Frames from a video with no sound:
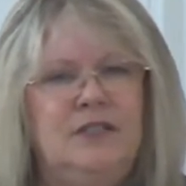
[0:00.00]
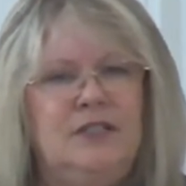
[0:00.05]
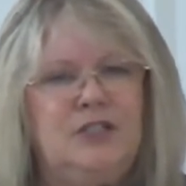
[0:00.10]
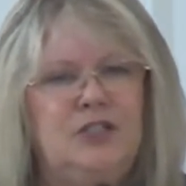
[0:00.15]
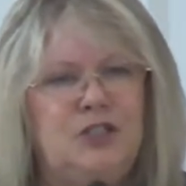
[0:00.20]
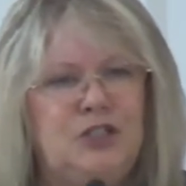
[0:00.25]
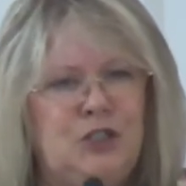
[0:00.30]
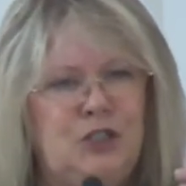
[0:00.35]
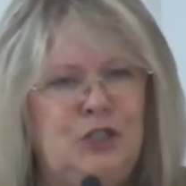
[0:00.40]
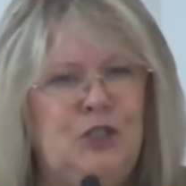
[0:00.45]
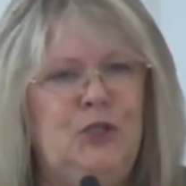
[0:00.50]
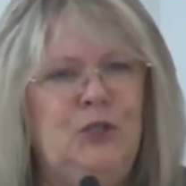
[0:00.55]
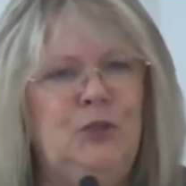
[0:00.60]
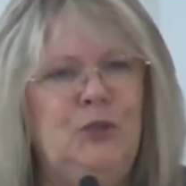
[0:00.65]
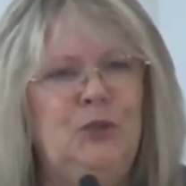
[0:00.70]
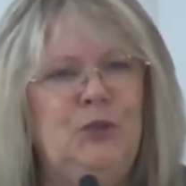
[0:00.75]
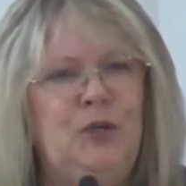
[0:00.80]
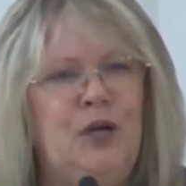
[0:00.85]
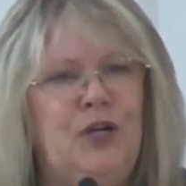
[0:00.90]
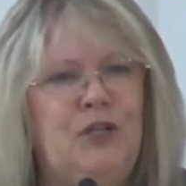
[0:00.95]
to
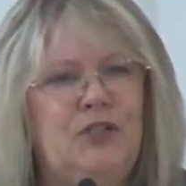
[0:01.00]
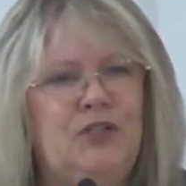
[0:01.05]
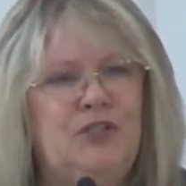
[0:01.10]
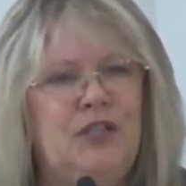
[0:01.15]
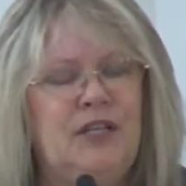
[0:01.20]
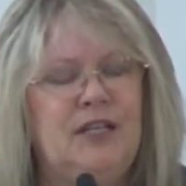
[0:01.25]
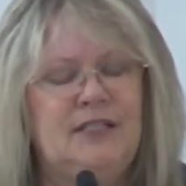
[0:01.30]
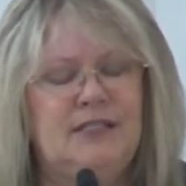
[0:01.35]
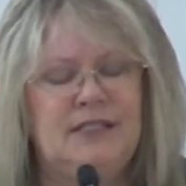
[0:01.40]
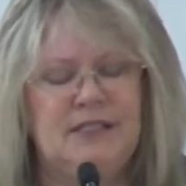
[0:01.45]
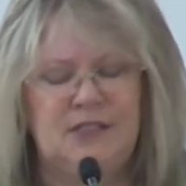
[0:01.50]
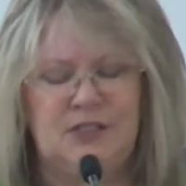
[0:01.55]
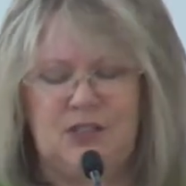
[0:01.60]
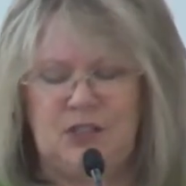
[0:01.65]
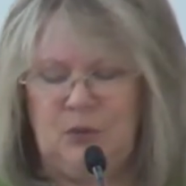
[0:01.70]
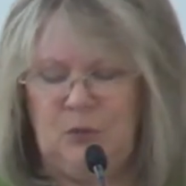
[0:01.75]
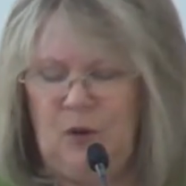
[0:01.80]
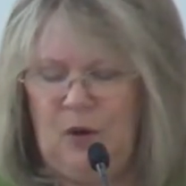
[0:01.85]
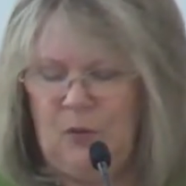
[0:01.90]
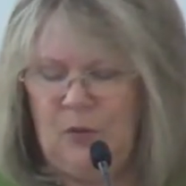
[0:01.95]
tune our senses
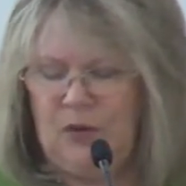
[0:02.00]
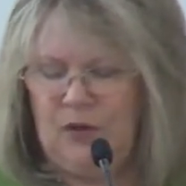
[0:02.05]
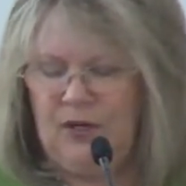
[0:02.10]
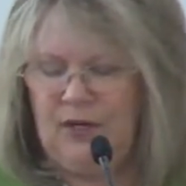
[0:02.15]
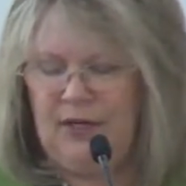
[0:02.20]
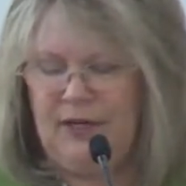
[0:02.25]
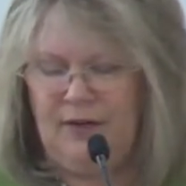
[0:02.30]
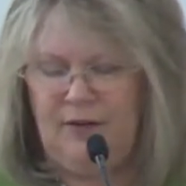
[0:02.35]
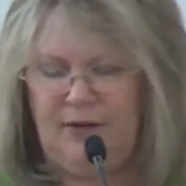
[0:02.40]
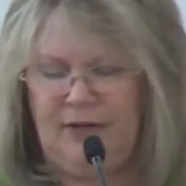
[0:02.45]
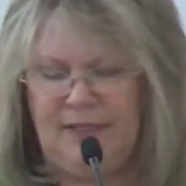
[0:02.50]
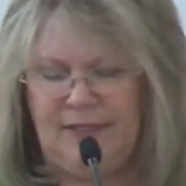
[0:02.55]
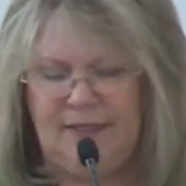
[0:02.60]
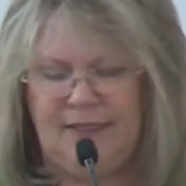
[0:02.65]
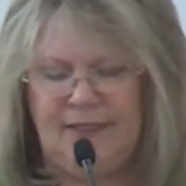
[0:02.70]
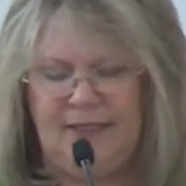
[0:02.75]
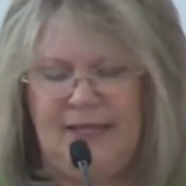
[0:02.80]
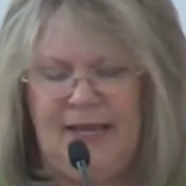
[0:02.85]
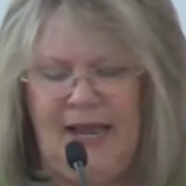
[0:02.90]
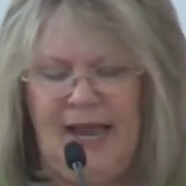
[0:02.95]
to what we're hearing and